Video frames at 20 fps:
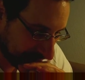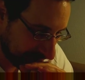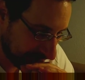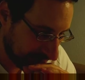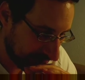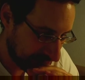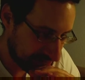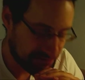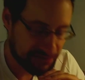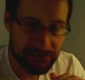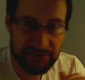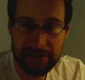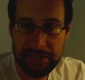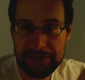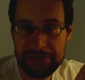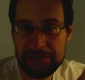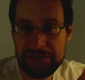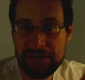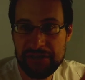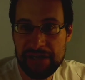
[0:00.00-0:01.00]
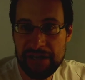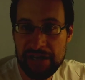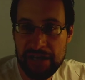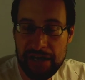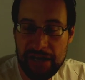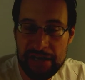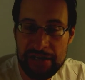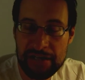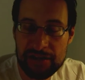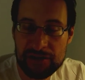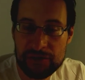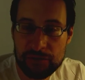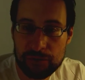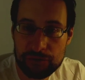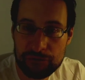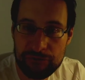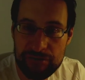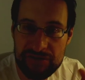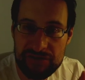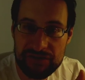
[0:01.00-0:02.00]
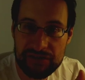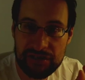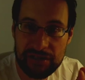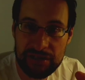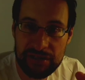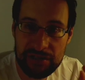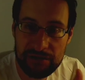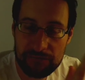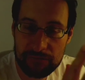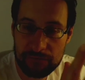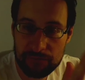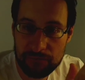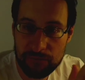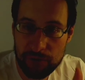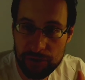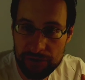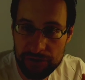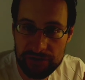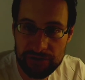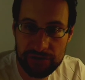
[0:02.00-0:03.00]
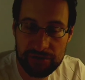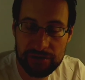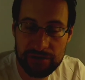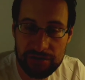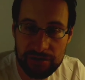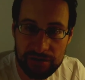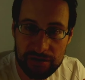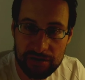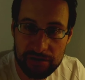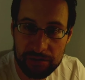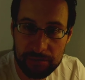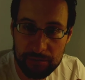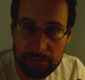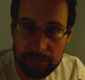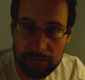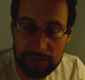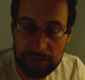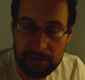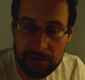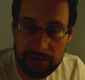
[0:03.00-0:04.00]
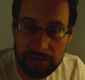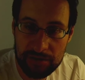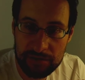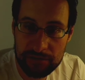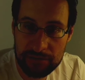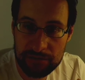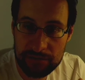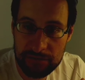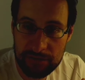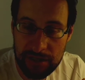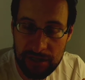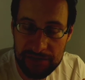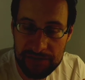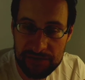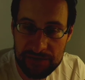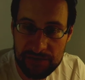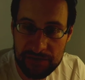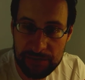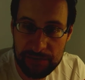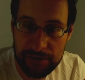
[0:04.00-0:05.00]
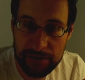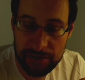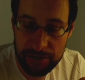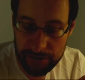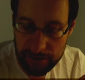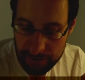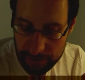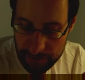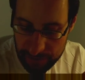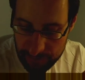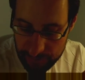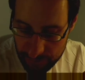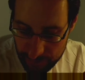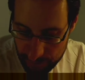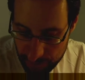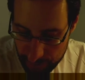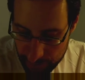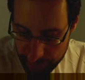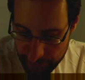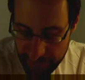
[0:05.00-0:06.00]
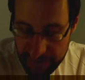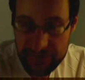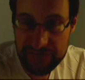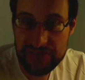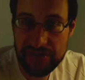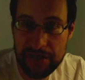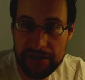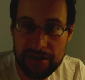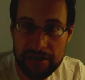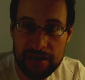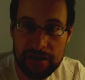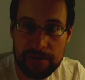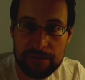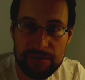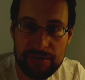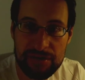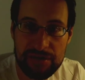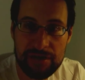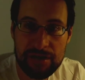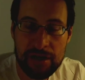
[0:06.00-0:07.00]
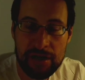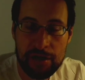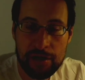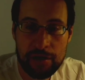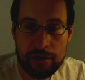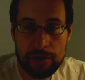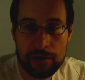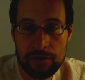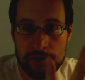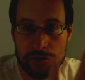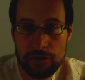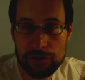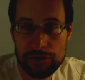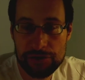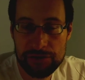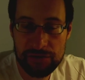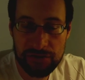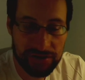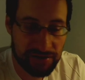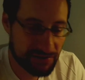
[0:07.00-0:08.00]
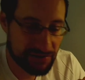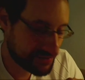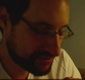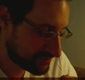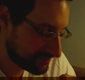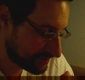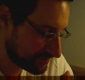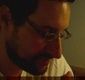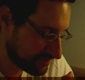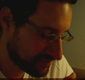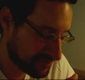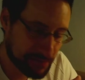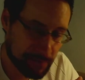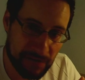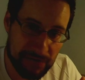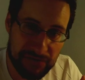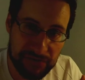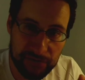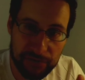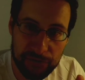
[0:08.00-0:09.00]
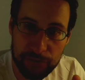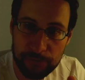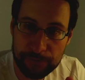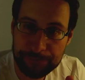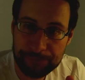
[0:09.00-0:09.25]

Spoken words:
as an added anecdote, recently one customer or big scanner company called us 6 months ago.